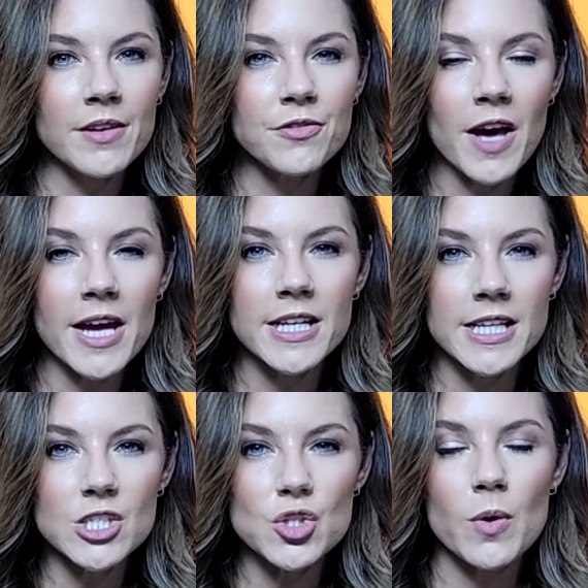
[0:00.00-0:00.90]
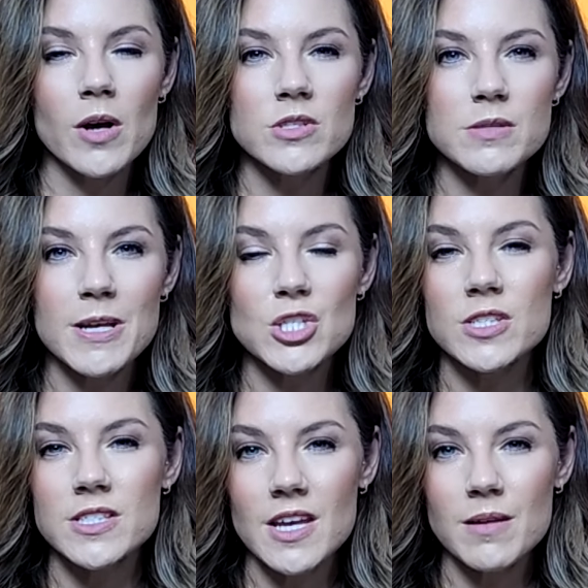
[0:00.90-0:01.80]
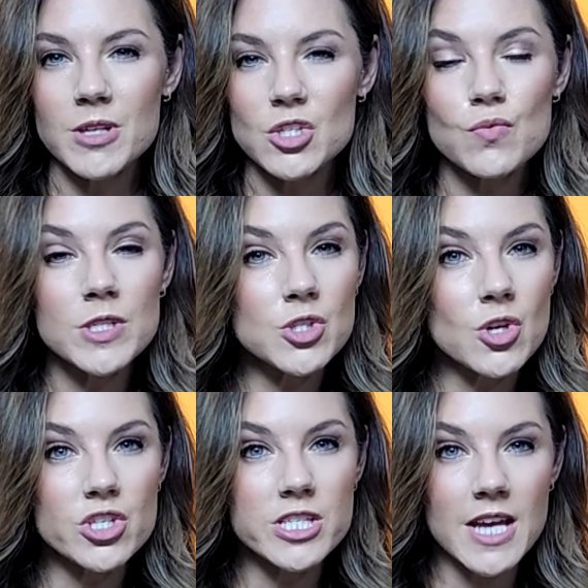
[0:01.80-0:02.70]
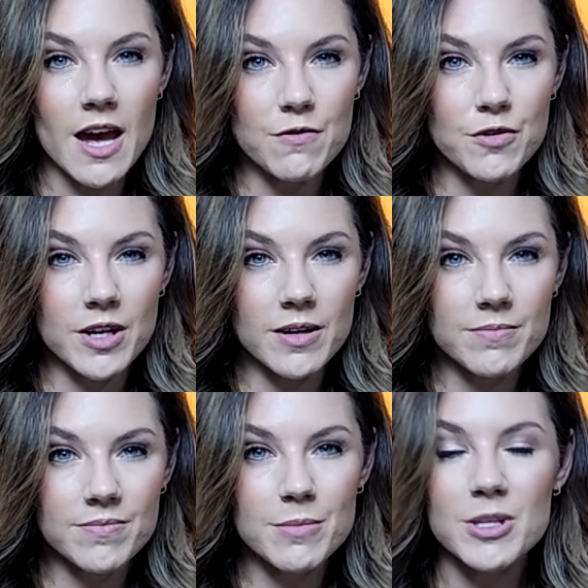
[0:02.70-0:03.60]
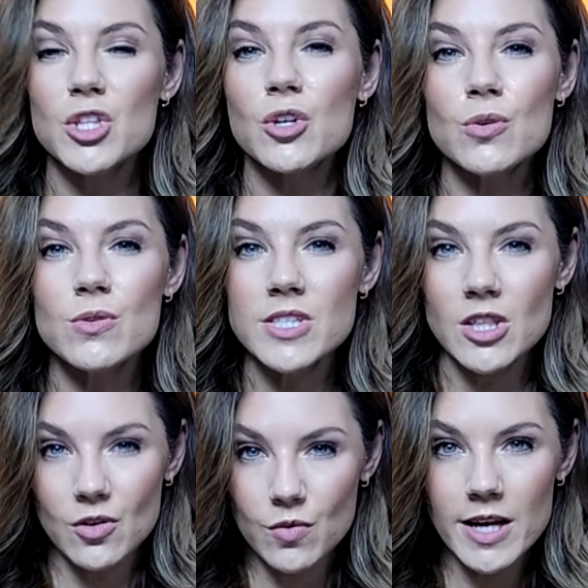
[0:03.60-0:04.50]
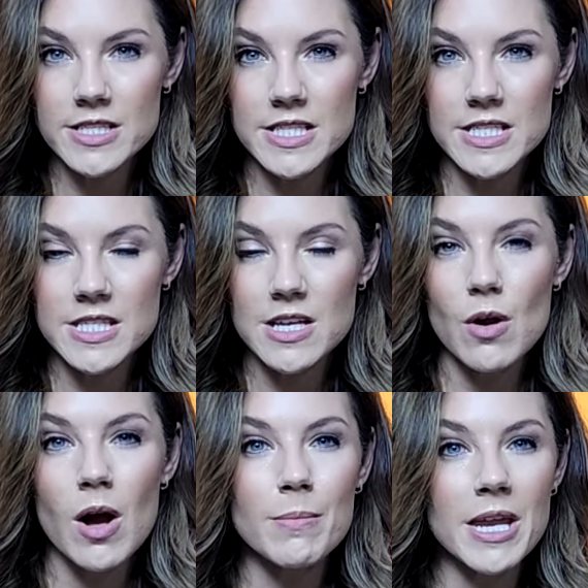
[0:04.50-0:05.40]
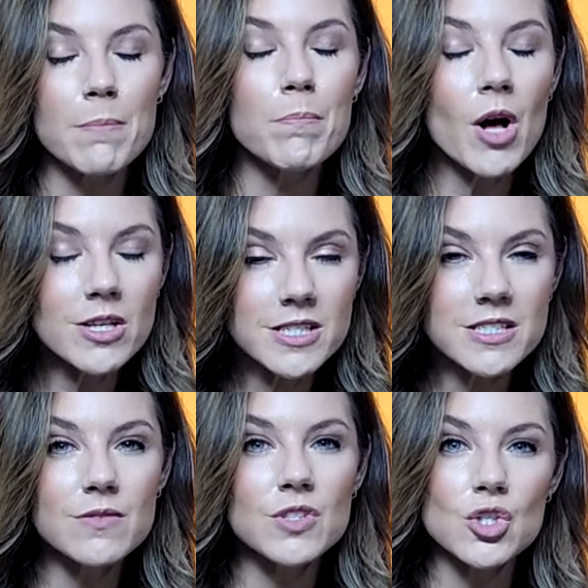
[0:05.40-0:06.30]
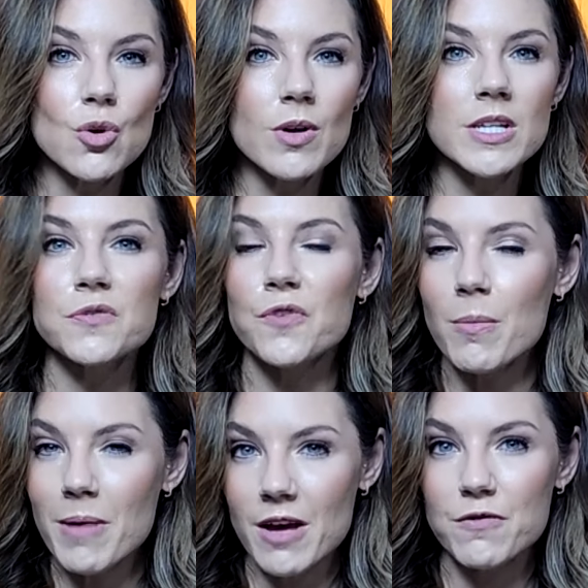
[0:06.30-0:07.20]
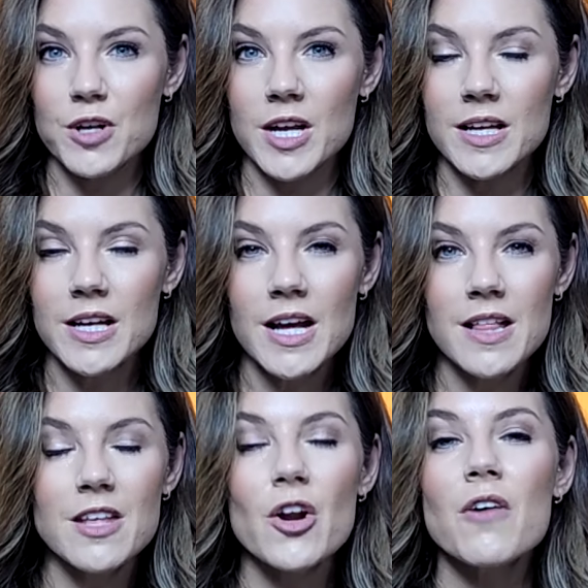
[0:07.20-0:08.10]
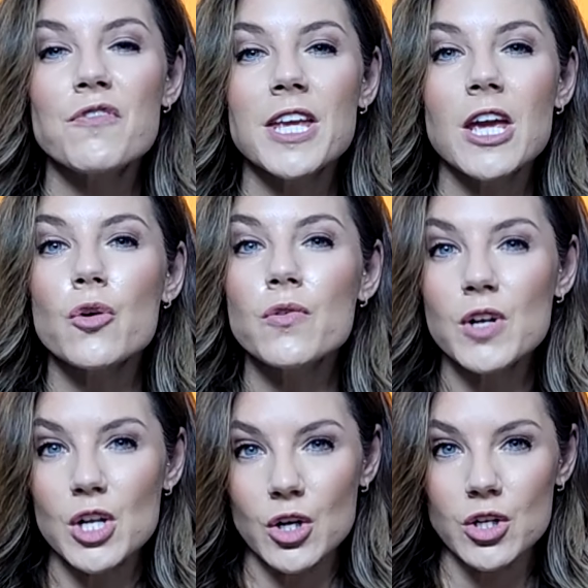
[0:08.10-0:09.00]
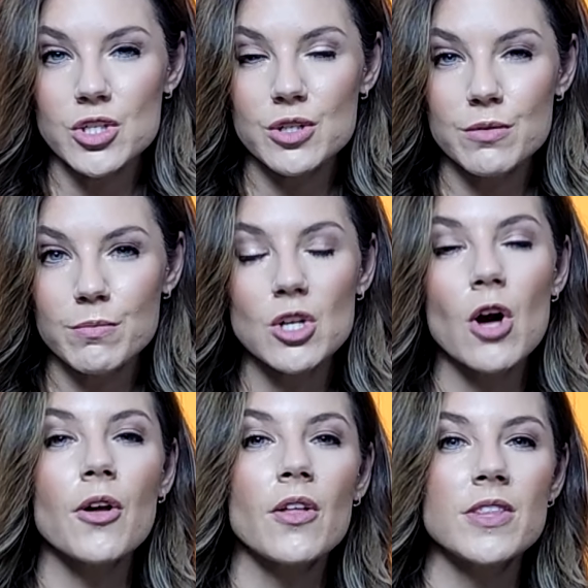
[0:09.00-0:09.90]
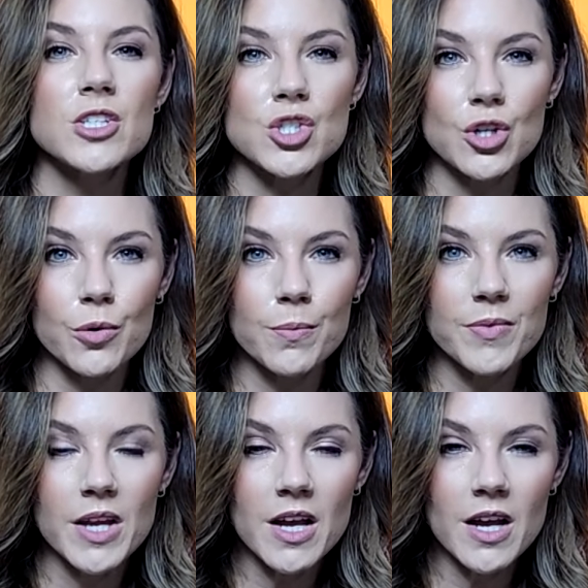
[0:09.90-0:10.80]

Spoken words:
And finally, to our special segment, Resurgent Africa. Amid the coups and the crises, there are many positive stories from Africa that often get overlooked, but not on this show.